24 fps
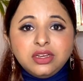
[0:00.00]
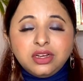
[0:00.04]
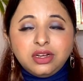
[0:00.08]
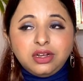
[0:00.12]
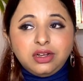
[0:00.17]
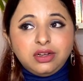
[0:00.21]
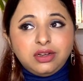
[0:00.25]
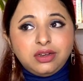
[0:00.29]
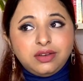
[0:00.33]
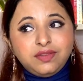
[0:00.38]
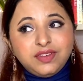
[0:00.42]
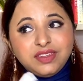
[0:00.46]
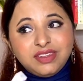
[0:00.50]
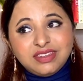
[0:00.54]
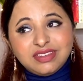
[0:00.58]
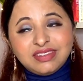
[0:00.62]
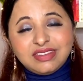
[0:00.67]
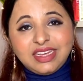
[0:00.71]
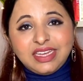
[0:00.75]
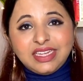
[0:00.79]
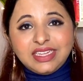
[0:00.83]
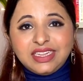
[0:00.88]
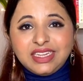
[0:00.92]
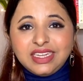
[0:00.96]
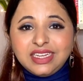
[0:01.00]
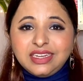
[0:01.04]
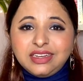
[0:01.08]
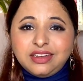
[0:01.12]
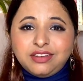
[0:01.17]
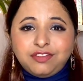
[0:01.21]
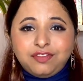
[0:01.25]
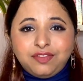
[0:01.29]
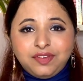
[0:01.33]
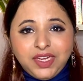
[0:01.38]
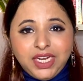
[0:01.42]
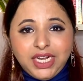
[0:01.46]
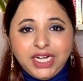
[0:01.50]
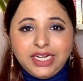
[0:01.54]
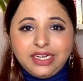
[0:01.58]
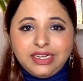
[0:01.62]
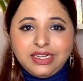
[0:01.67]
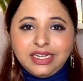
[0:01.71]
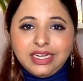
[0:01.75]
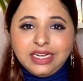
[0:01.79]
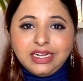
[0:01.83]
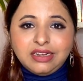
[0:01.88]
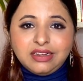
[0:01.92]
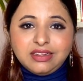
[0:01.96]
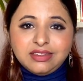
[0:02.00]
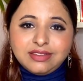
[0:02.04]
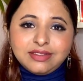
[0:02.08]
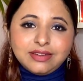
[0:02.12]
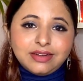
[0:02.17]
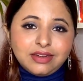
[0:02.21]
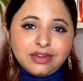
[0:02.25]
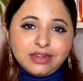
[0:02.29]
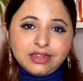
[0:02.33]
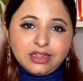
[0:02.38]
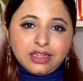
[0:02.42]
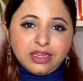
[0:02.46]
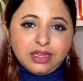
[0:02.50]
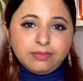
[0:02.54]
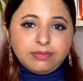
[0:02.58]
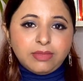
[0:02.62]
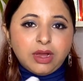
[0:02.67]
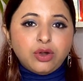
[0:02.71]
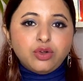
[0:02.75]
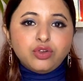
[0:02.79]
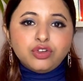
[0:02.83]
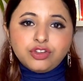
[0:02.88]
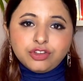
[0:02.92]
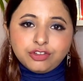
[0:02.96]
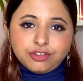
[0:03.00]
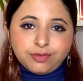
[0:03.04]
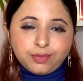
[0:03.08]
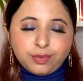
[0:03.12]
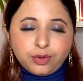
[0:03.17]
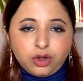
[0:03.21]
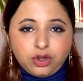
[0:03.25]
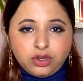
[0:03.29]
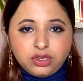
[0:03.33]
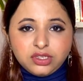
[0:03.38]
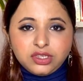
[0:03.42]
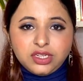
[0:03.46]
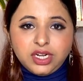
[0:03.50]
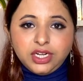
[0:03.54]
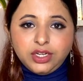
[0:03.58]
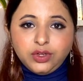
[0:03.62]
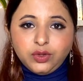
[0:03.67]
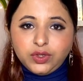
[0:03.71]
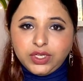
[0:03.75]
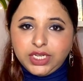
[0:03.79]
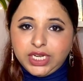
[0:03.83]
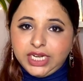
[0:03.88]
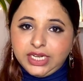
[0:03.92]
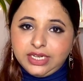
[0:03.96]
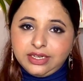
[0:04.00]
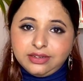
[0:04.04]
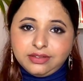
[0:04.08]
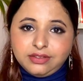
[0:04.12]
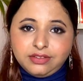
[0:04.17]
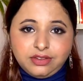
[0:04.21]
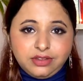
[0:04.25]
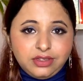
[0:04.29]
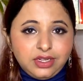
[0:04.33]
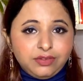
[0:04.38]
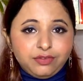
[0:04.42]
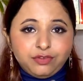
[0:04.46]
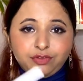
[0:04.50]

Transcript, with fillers: uh, which is I think a fair deal considering the amount of product that you get at